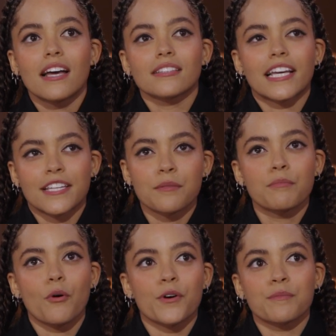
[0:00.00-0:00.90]
like, an
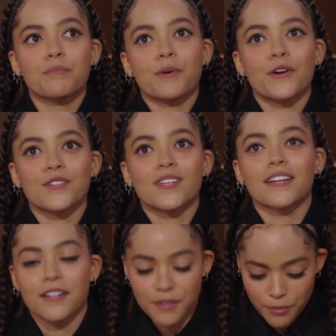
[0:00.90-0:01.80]
important
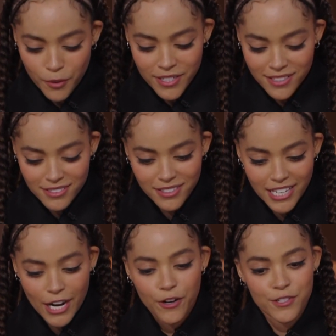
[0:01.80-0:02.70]
person and an important
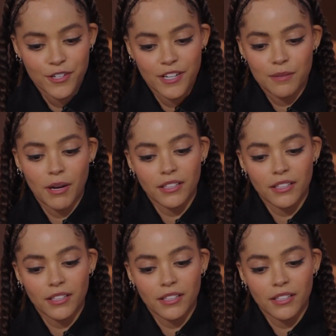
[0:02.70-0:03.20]
character in my